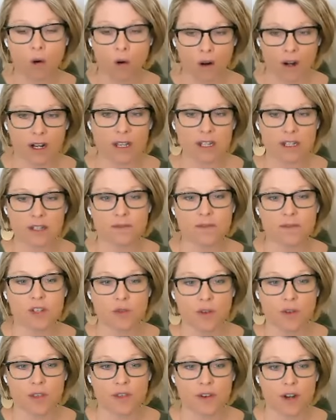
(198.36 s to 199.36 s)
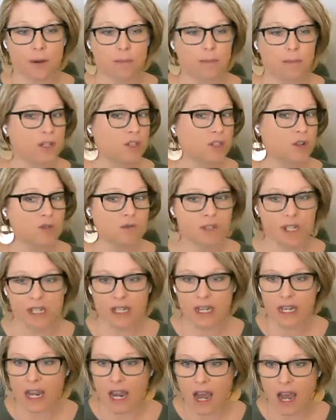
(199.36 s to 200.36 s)
or an individual therapist who
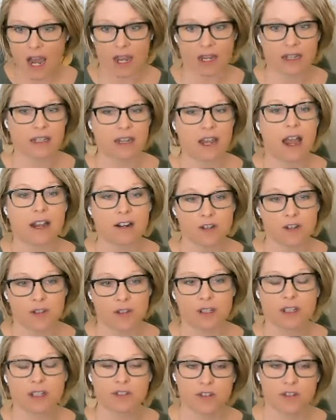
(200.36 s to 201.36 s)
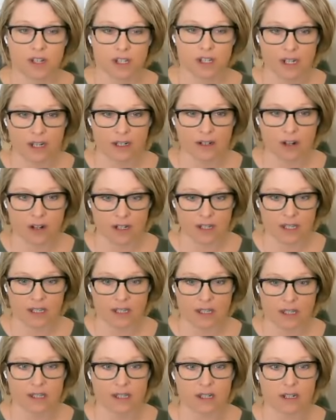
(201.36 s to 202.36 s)
did not actually understand
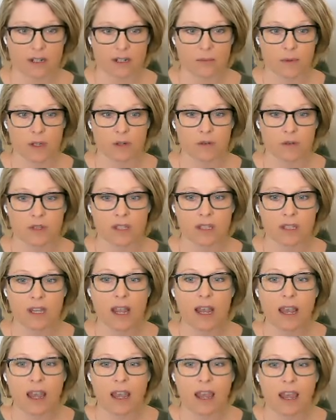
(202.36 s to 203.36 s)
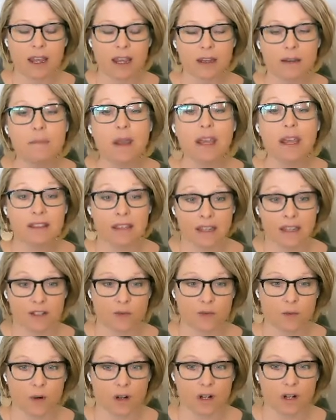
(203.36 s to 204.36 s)
narcissistic abuse and made
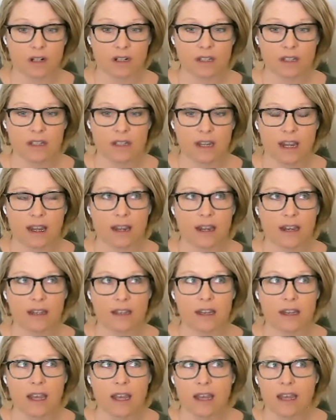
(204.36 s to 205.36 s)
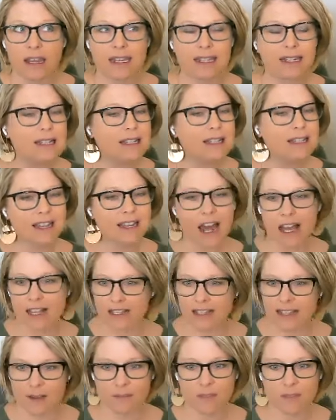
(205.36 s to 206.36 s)
things worse. And it is
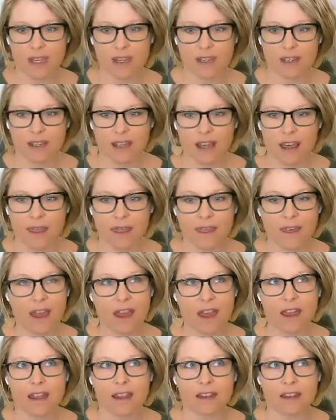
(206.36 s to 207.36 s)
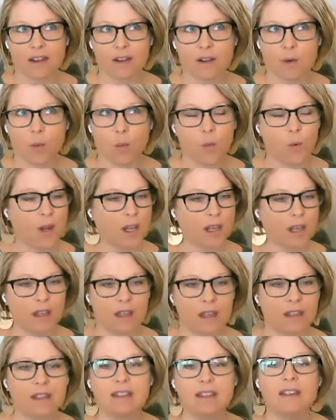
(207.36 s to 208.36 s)
not something that
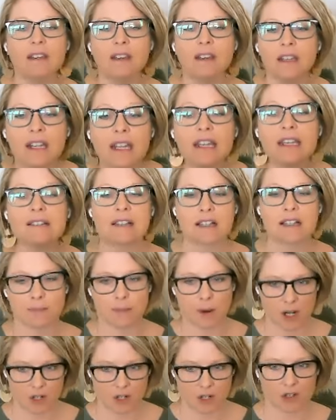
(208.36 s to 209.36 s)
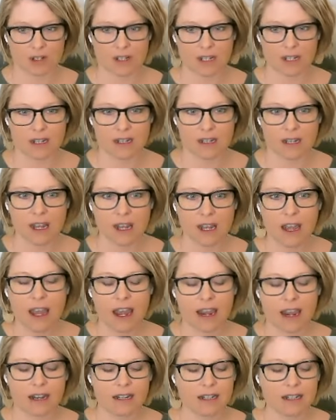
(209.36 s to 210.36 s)
it is a specialty.
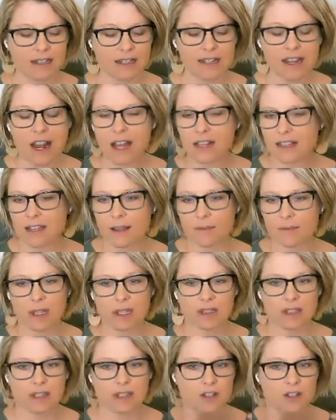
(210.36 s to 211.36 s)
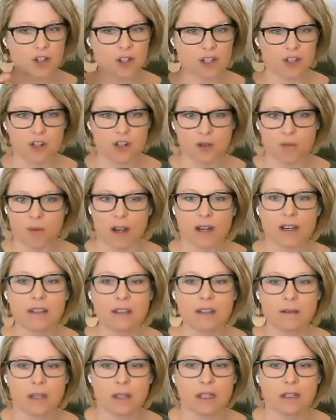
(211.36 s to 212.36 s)
And it's not something that just your
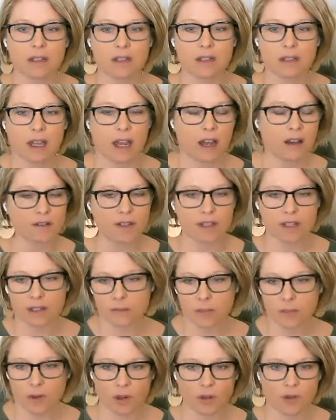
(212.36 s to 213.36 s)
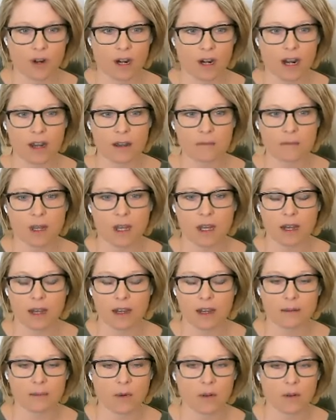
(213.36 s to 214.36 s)
run-of-the-mill counseling program
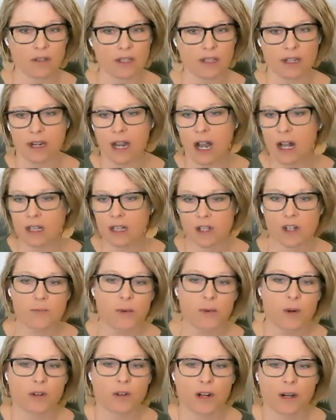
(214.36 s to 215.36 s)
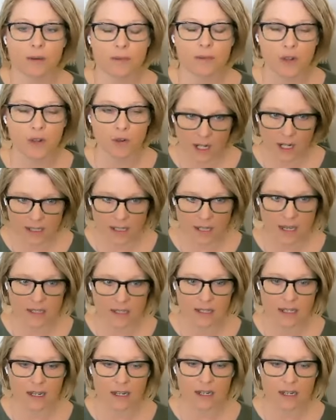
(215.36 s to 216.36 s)
or psychology program trains
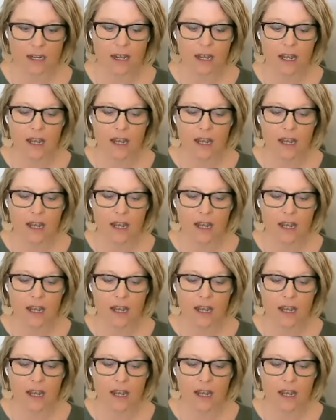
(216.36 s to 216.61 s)
us in.